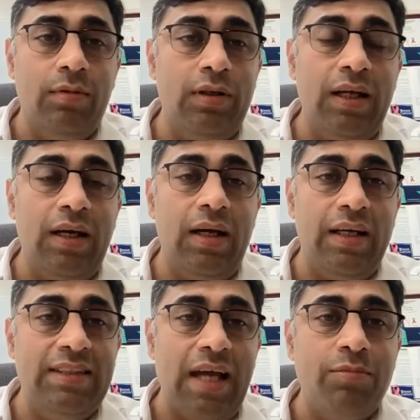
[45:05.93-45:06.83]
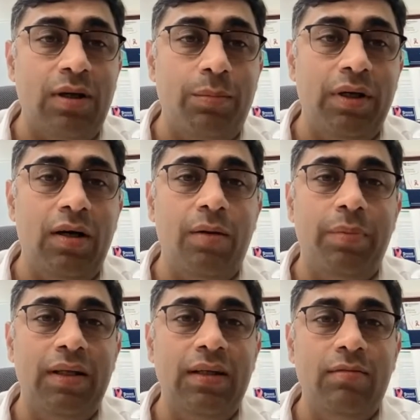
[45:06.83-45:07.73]
There are exams coming
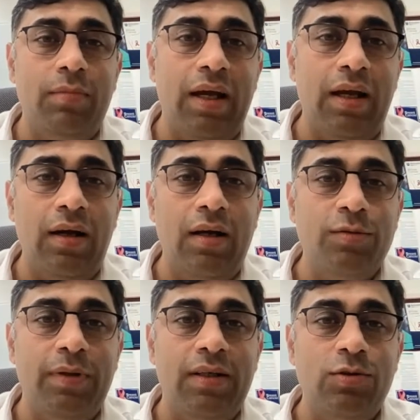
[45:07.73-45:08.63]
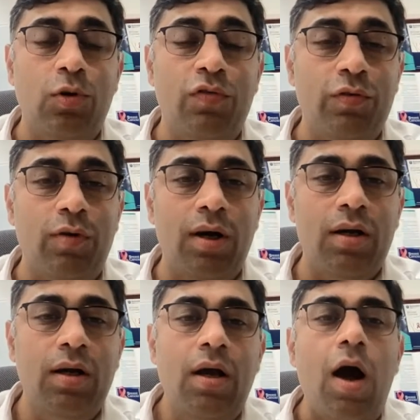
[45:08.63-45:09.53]
up, and my husband has to go for
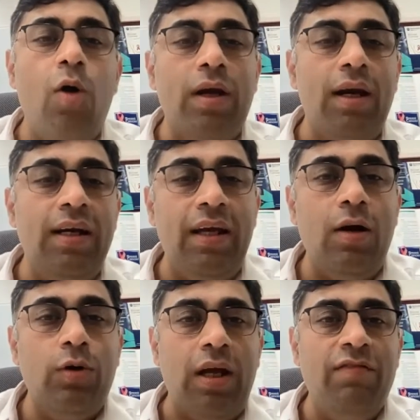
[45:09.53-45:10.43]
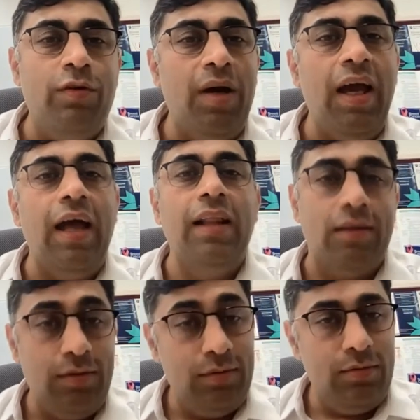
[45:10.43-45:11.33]
work. How can I take out time for my
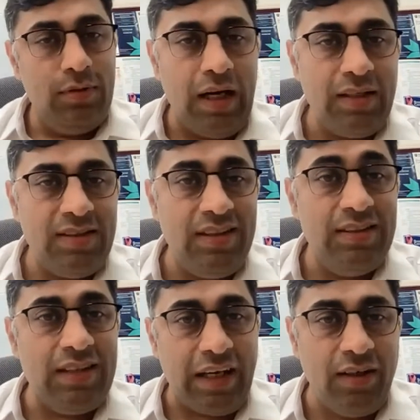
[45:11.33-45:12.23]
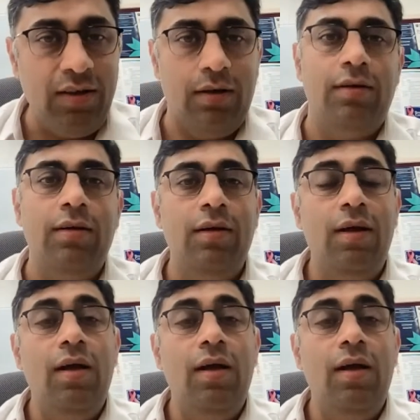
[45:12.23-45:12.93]
health? That is the second hurdle.